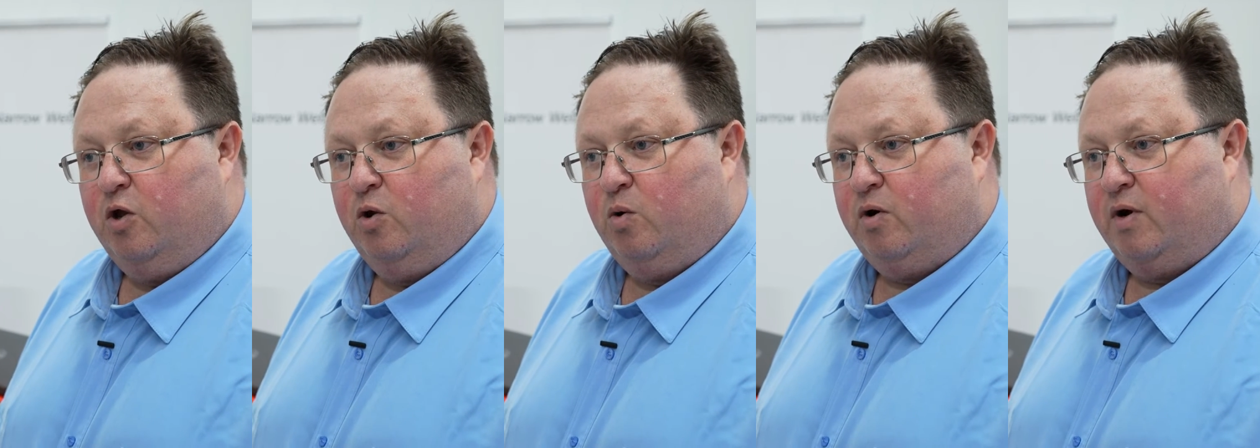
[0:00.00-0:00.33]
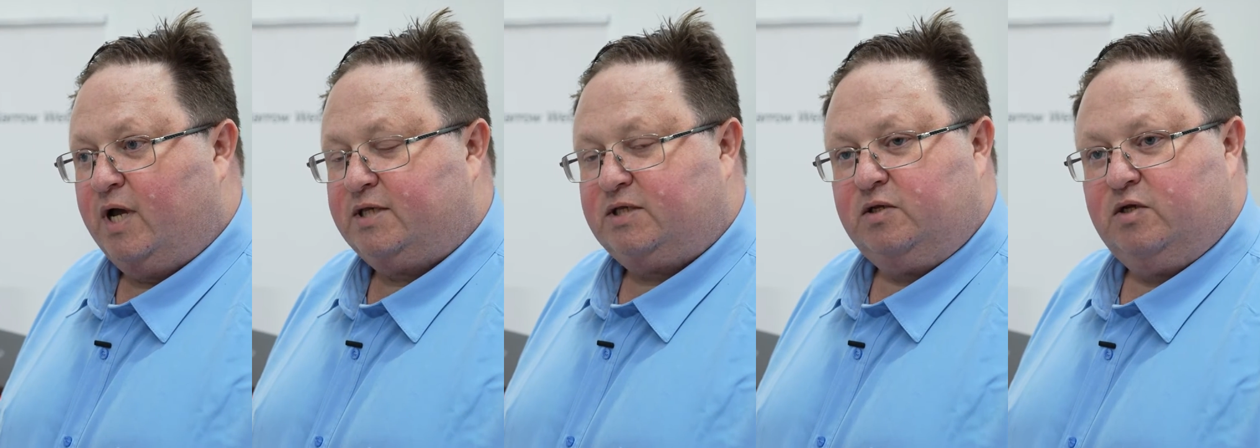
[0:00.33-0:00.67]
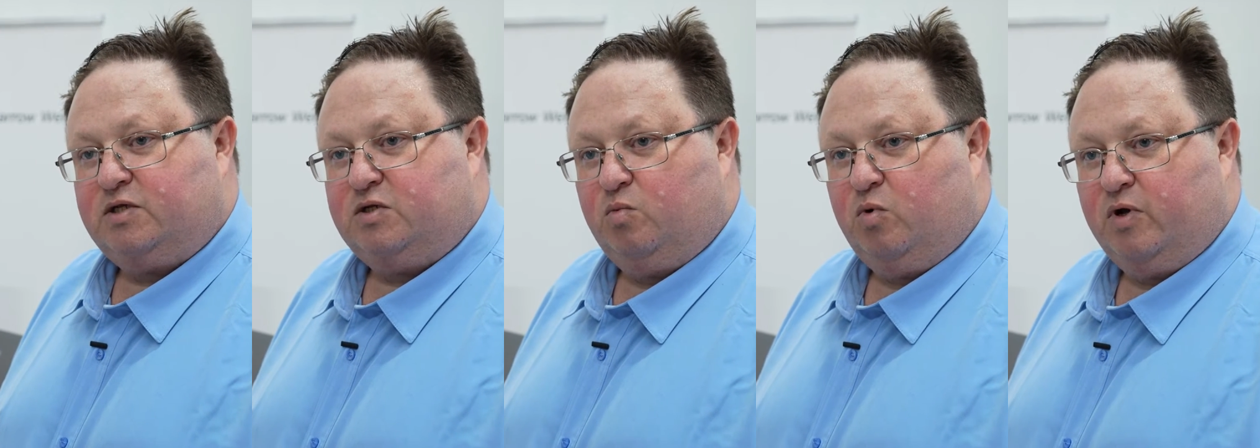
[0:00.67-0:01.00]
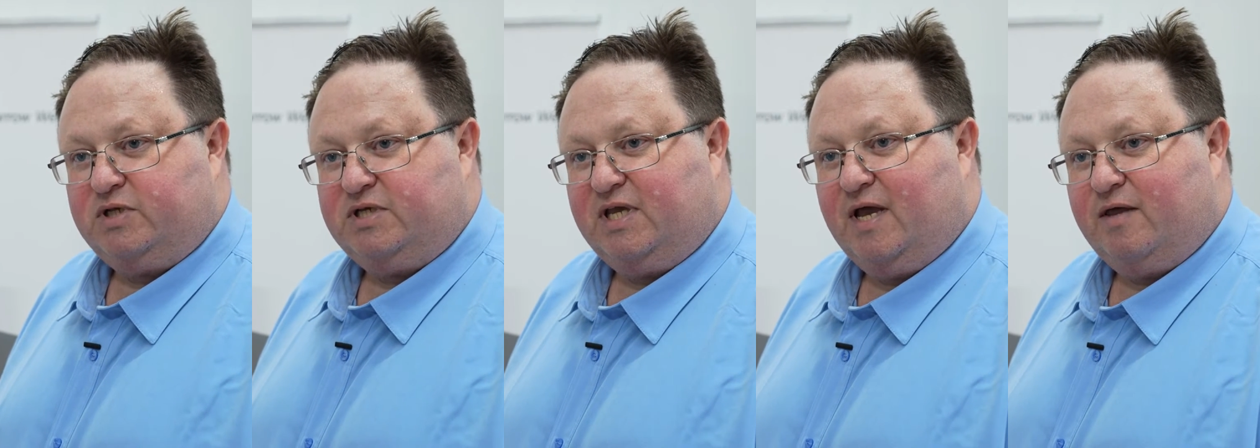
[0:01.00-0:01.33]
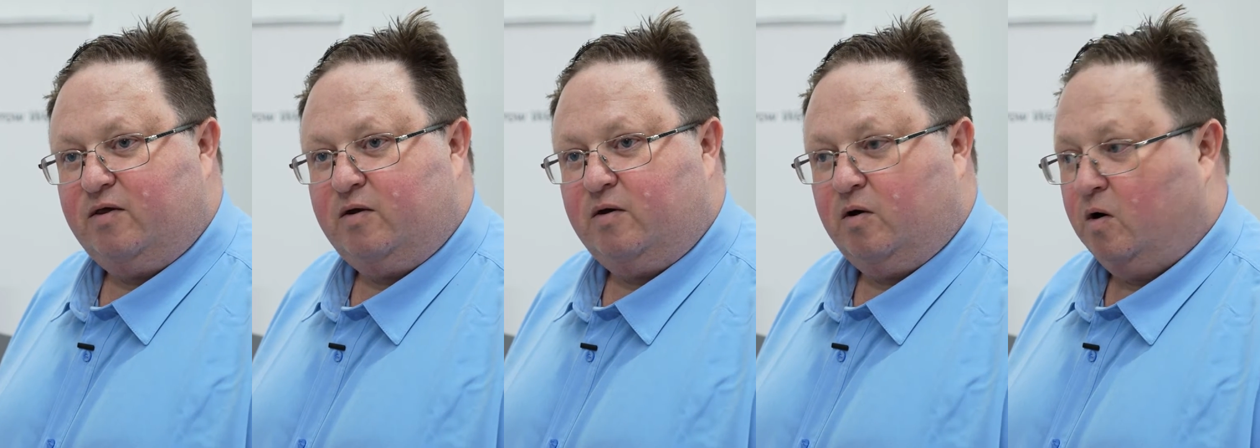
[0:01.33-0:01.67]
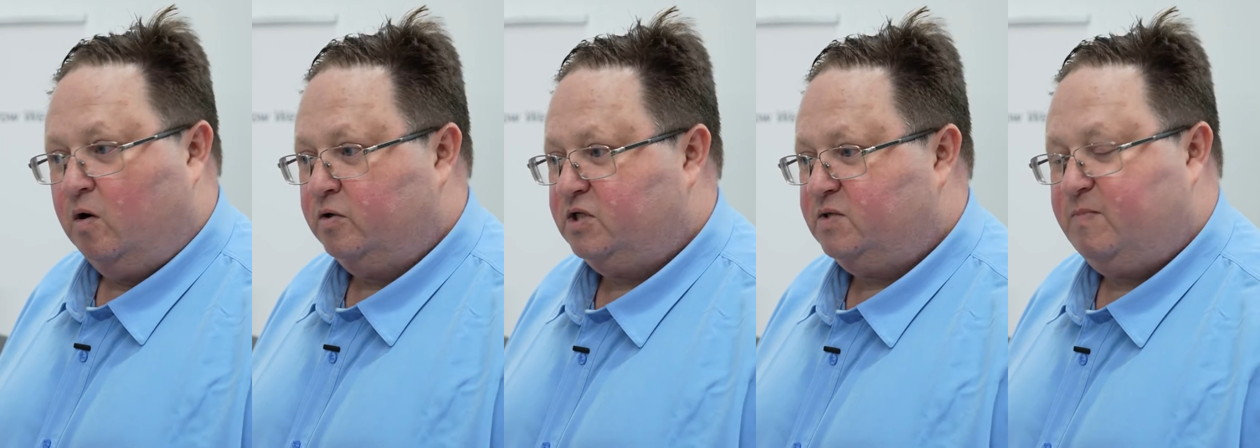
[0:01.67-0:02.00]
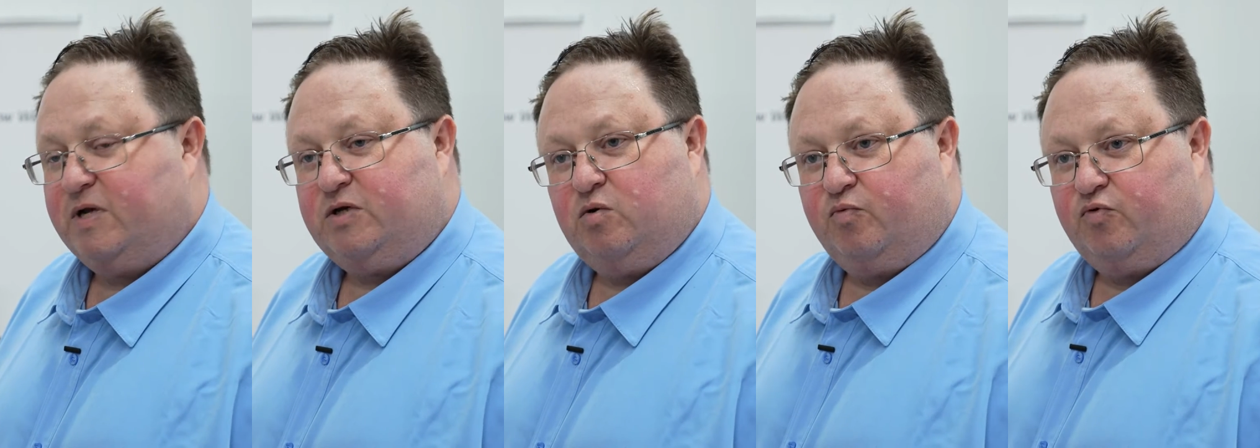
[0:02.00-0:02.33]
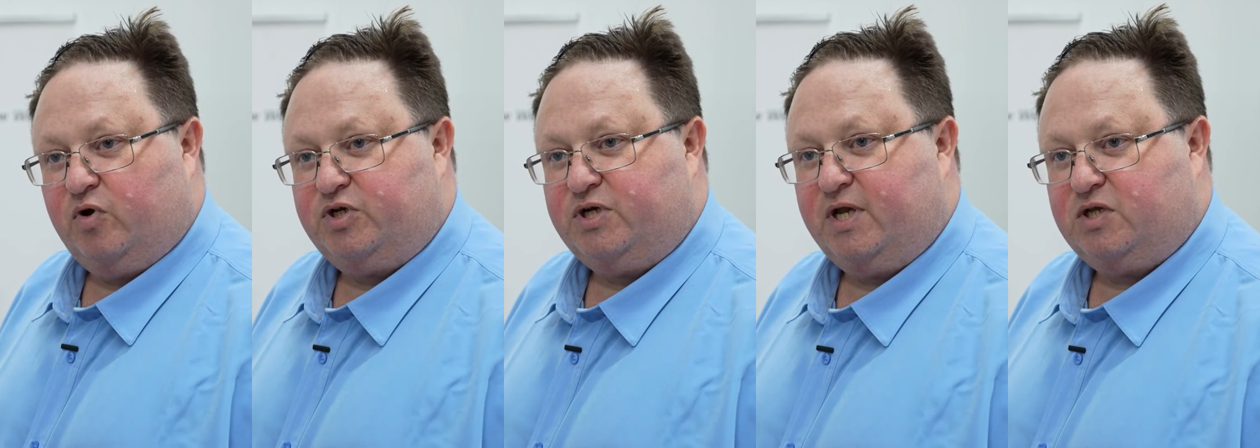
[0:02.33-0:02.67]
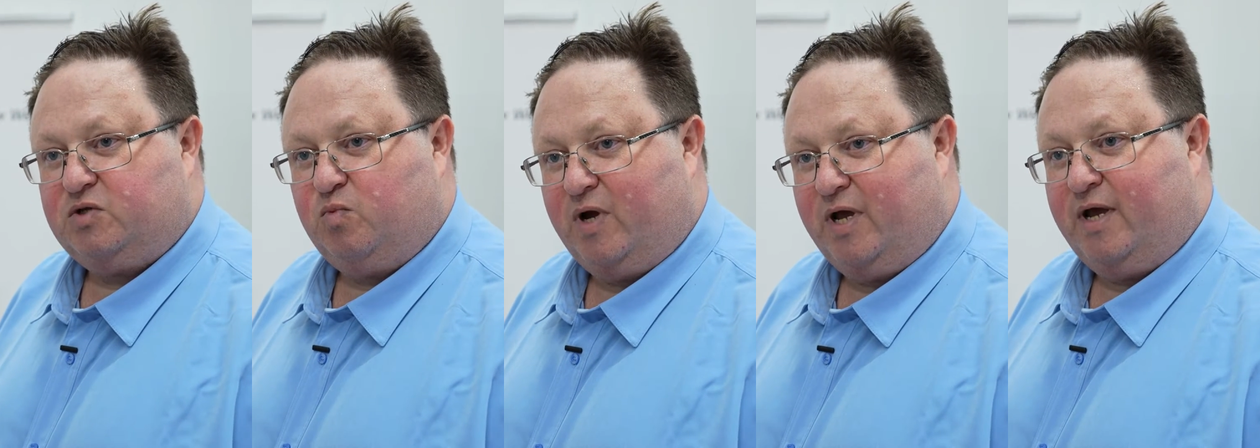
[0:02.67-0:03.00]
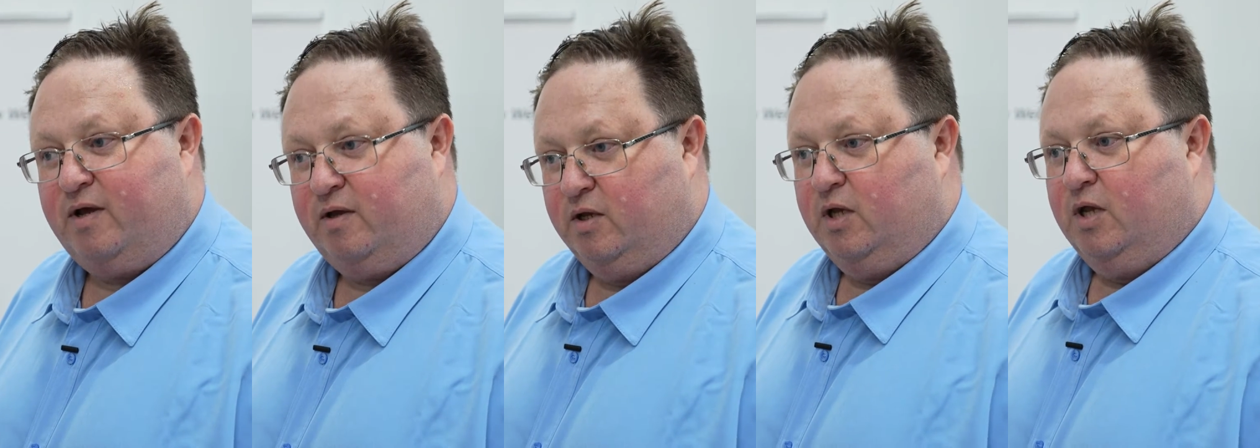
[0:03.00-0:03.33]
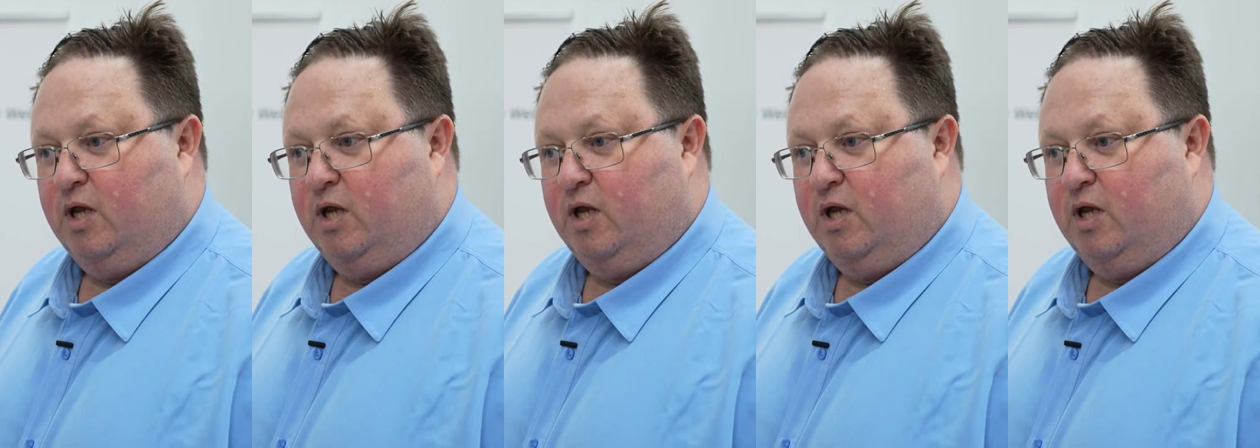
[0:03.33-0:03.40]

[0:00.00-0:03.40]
who are asking us to work together on special projects where